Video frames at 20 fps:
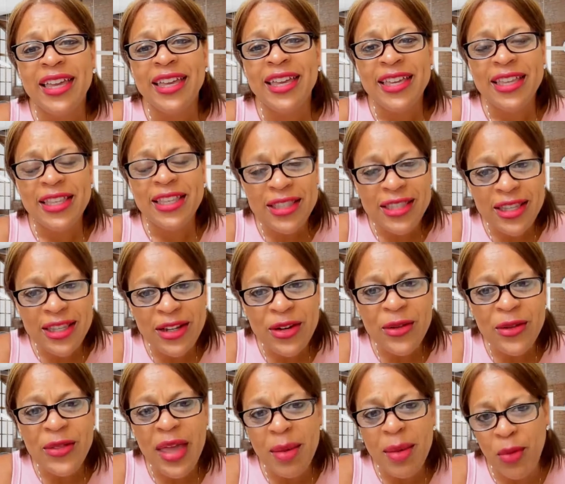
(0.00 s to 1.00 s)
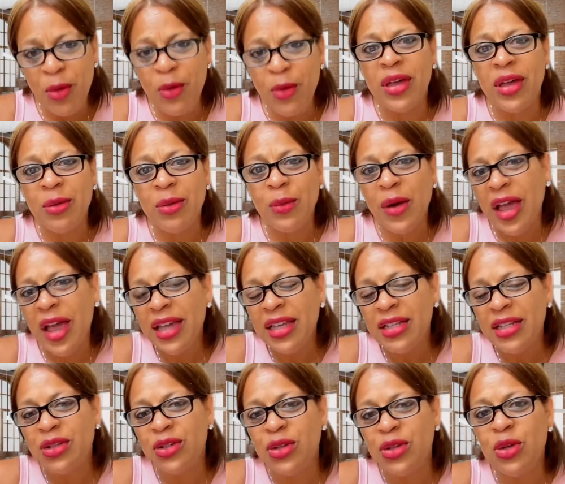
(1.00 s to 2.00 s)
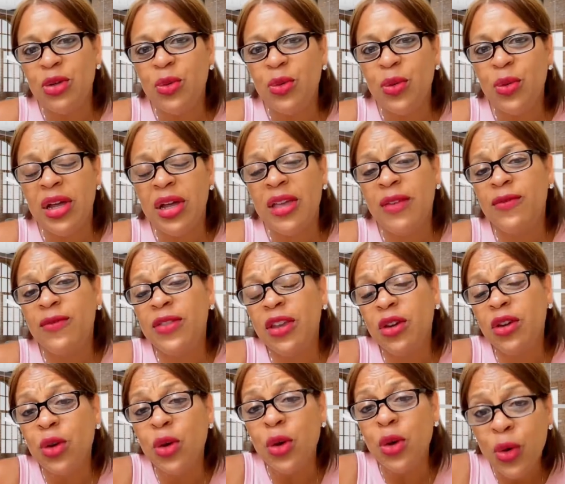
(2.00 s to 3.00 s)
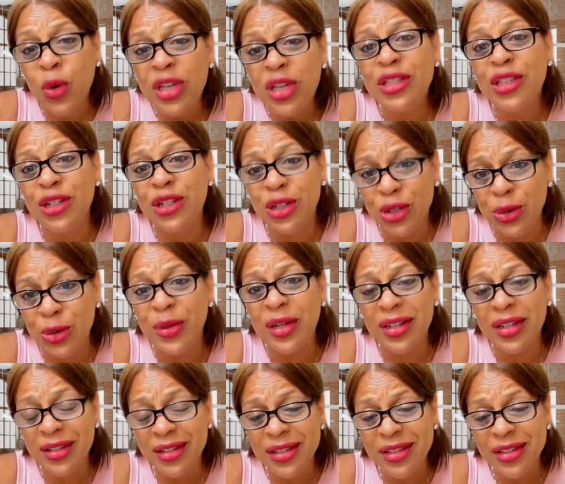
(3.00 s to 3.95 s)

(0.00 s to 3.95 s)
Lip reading: consider that point, right? If they're going to do it,